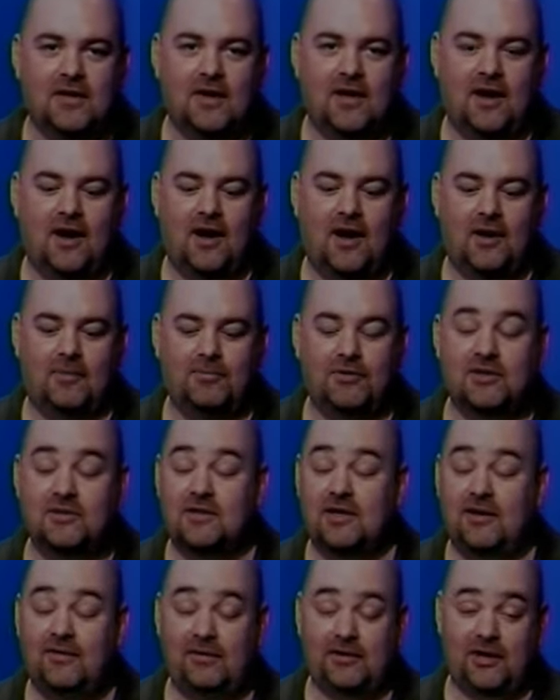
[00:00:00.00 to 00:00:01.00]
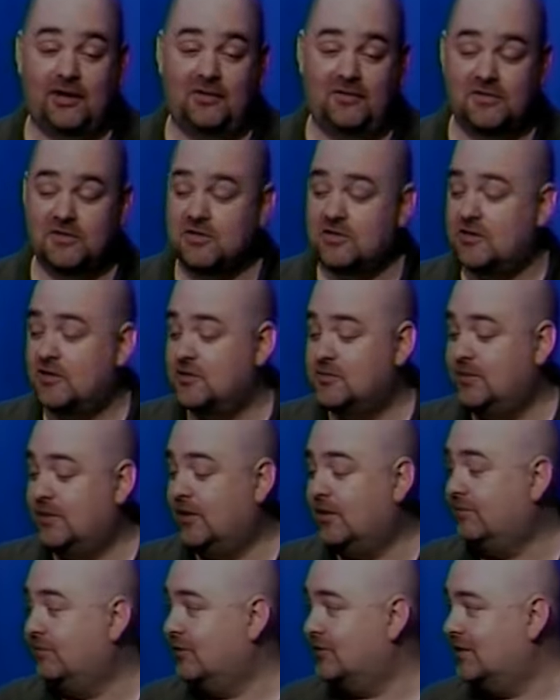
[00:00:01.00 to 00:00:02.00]
Um, the television show has been
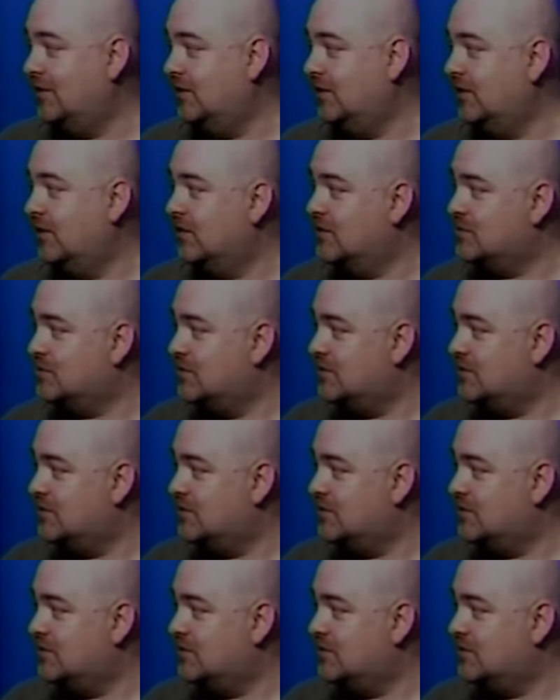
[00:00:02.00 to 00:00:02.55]
on for 10 years.